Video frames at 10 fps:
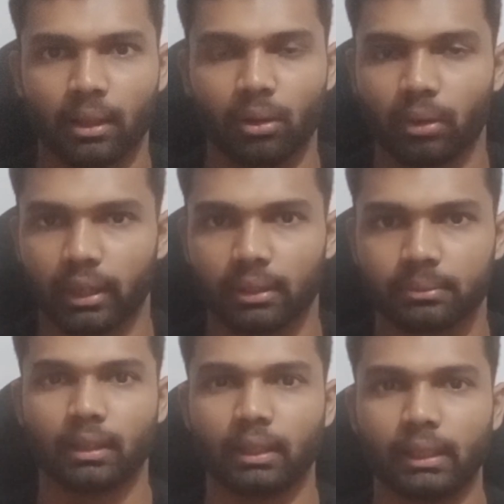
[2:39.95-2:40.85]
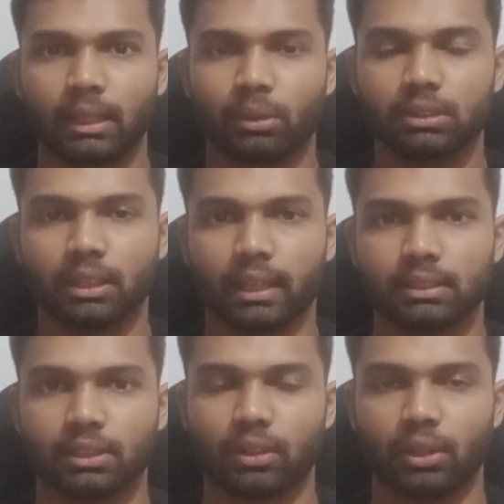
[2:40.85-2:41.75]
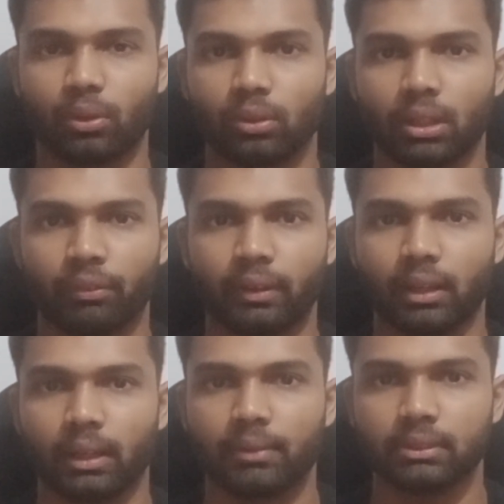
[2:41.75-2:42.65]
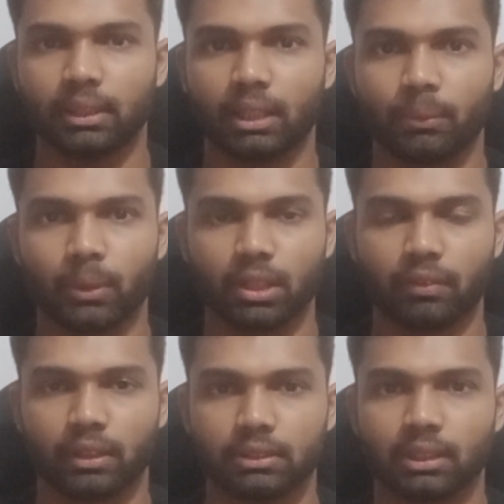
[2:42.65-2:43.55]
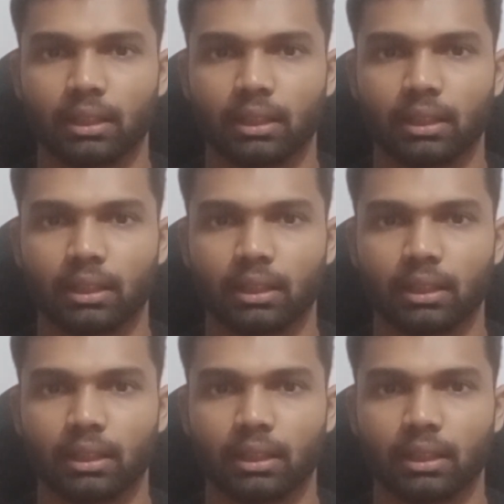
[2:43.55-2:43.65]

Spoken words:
Okay. In a worst case scenario, if we are invested in a mutual funds,